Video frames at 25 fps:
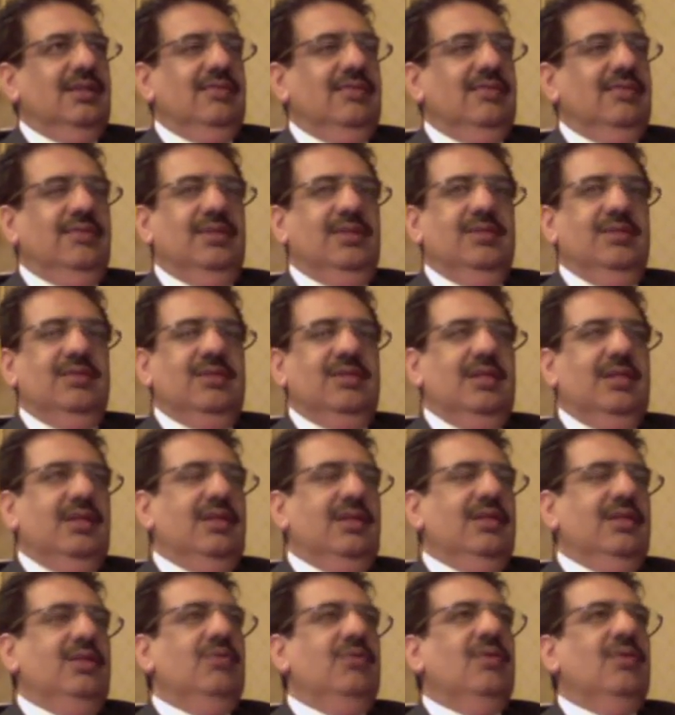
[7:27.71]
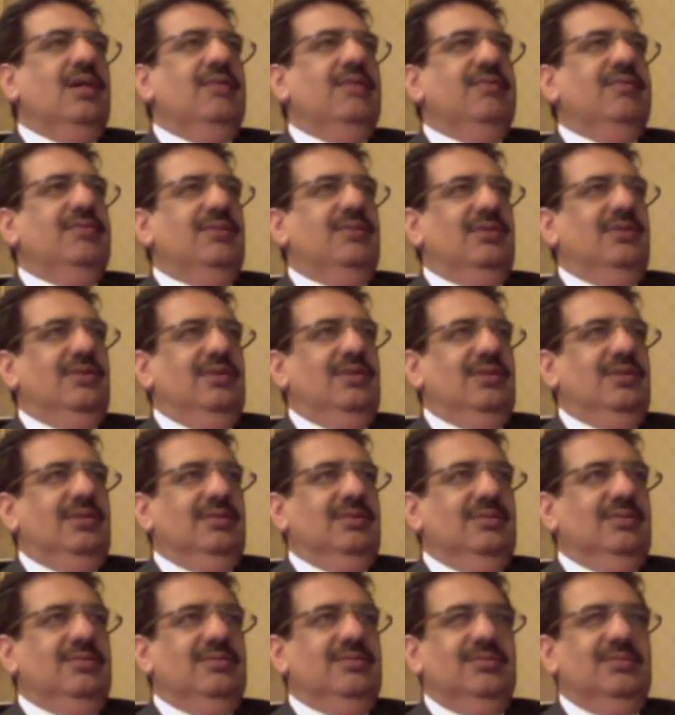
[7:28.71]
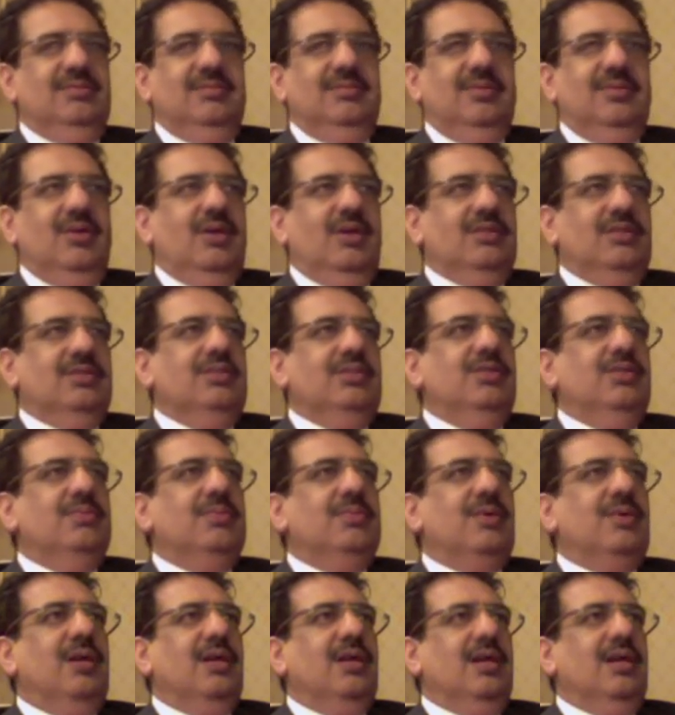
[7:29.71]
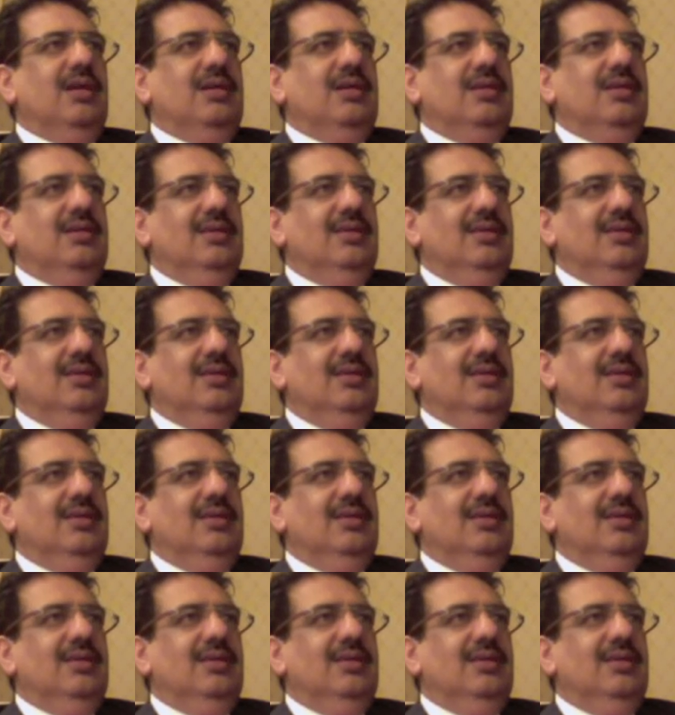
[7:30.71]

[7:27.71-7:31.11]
When you create a new iPhone or you launch a new product,